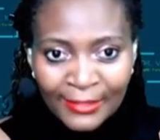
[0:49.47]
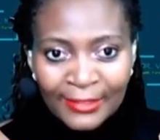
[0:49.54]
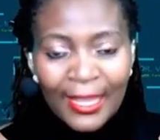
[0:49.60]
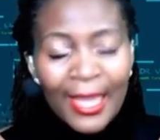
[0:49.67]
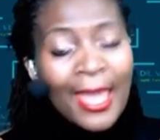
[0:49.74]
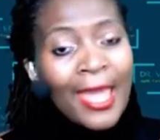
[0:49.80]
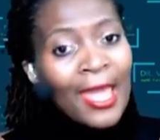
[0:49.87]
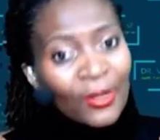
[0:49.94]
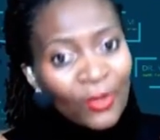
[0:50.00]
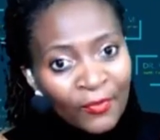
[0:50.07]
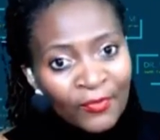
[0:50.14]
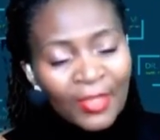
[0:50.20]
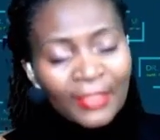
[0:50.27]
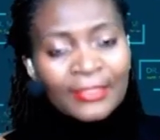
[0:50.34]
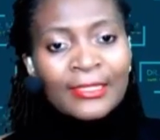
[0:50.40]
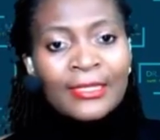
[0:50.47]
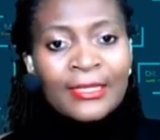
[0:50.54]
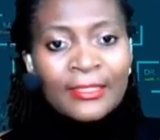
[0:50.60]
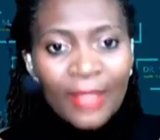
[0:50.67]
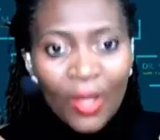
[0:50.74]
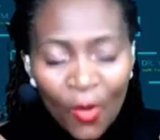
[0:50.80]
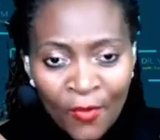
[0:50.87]
And obviously, the
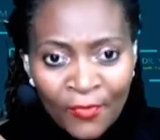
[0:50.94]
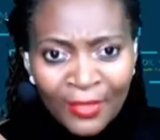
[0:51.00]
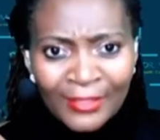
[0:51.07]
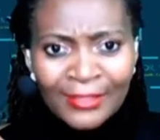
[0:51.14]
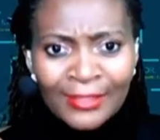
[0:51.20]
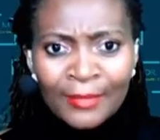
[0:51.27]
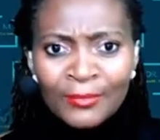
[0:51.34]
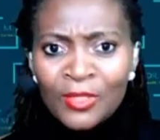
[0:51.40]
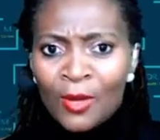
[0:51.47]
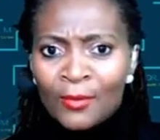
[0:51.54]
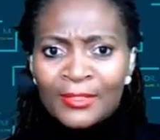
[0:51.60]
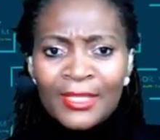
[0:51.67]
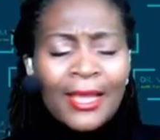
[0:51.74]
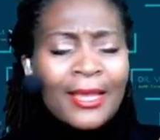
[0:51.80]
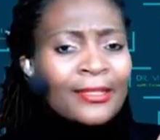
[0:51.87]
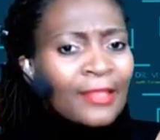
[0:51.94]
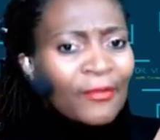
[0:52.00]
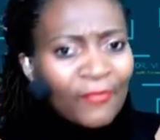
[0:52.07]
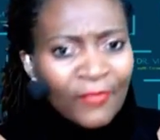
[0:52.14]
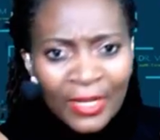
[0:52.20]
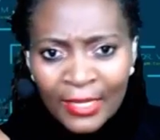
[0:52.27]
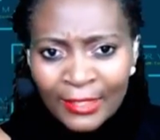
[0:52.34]
obvious symptoms, the
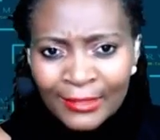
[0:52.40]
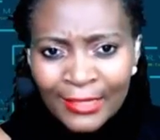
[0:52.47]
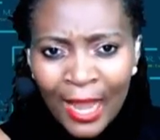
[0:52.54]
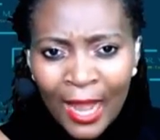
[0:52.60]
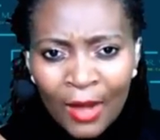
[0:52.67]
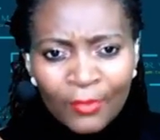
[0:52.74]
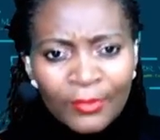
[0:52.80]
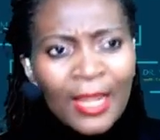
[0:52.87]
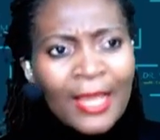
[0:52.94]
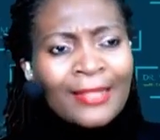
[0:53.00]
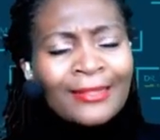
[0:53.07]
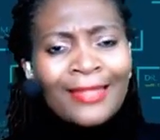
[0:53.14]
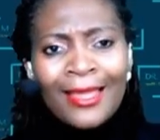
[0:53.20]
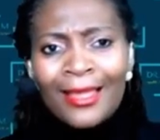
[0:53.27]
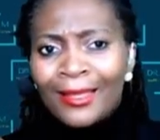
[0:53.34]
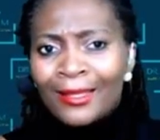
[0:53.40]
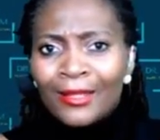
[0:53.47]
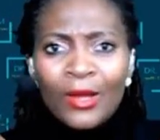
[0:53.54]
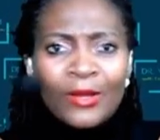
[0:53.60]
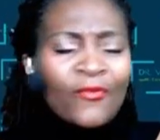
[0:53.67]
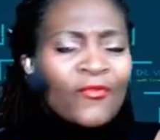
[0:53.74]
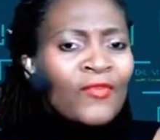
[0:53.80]
feeling down, the
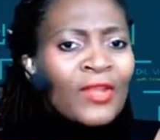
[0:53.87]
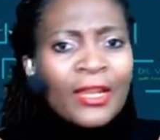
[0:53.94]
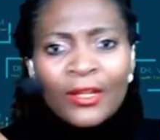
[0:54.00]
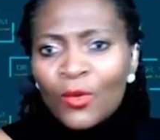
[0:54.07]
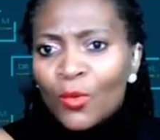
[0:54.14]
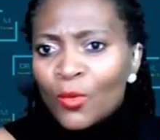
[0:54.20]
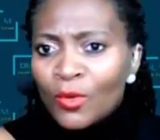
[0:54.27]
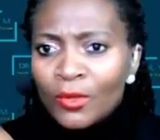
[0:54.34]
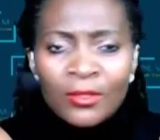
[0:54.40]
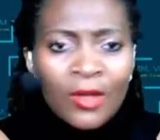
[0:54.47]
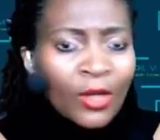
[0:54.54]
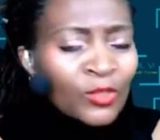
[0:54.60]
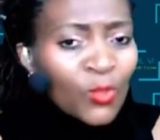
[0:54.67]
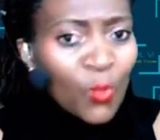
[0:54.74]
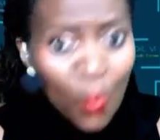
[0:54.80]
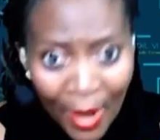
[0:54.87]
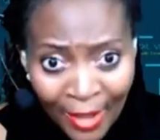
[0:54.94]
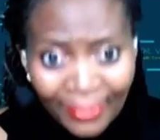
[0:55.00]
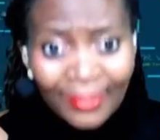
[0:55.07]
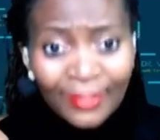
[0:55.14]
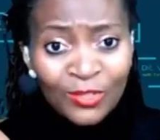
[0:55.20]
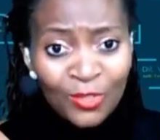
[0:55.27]
feeling not worthy
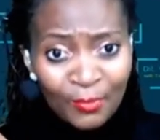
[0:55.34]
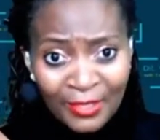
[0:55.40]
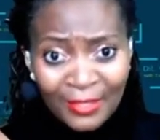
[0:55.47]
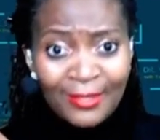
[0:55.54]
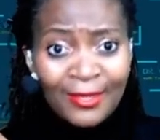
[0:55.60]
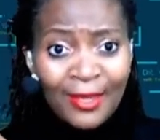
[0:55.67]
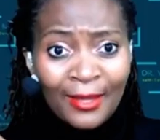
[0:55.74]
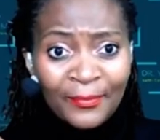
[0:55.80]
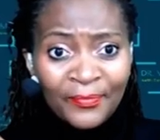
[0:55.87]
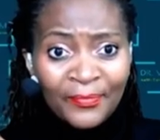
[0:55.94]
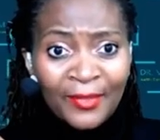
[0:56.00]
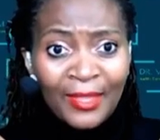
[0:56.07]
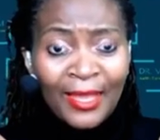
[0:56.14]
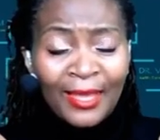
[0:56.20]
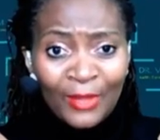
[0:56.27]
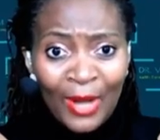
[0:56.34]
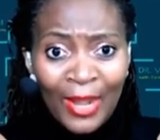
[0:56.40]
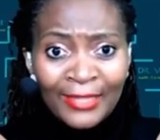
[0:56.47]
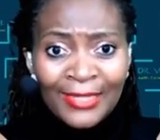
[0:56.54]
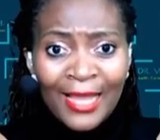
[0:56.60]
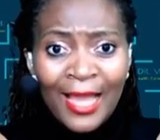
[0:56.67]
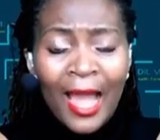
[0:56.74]
to be here, right?
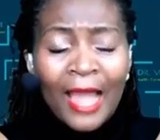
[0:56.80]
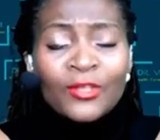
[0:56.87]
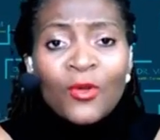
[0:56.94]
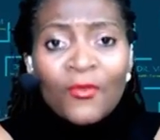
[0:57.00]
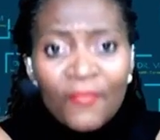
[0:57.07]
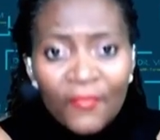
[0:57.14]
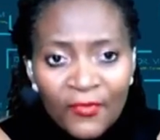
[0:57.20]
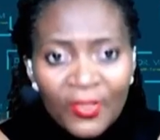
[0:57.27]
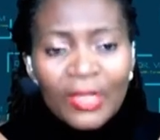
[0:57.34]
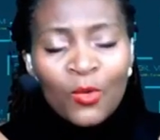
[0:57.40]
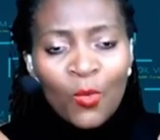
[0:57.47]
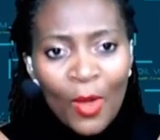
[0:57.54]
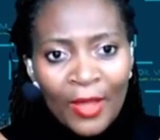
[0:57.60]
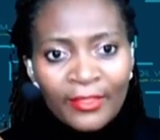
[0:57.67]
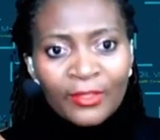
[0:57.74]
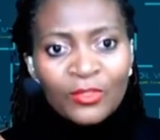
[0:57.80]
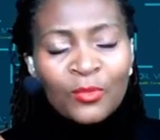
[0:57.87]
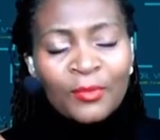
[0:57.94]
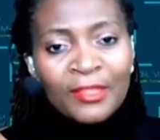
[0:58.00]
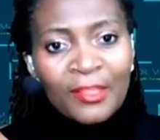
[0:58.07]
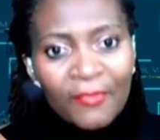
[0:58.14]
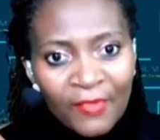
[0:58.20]
I don't feel worthy to be the
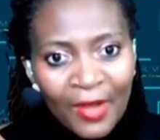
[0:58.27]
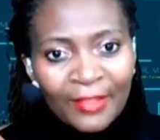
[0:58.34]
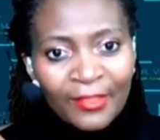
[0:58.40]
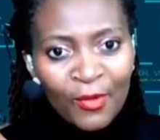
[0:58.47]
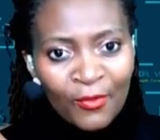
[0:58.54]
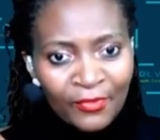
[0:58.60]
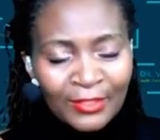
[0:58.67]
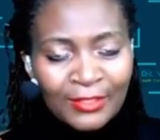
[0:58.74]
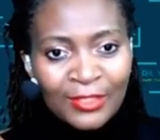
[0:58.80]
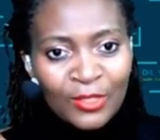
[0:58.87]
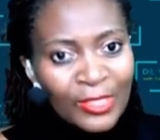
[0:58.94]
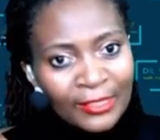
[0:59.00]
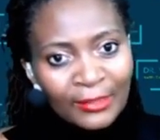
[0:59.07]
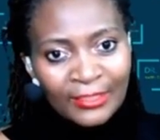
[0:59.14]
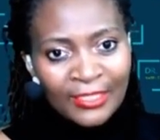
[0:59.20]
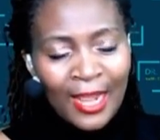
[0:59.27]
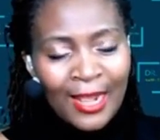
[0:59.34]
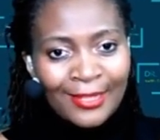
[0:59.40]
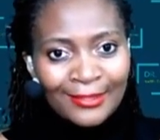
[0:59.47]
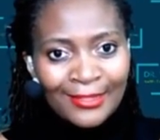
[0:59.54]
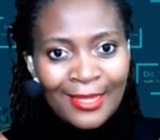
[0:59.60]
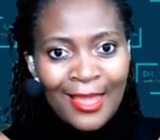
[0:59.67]
father of this little child.
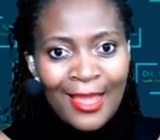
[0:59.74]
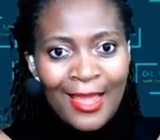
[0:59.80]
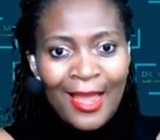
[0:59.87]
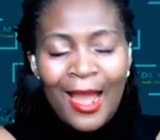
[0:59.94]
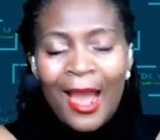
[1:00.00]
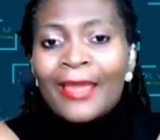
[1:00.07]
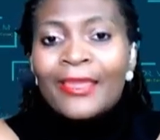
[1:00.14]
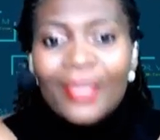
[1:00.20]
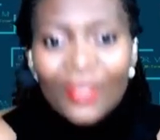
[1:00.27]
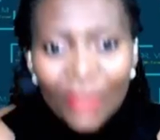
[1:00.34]
I cannot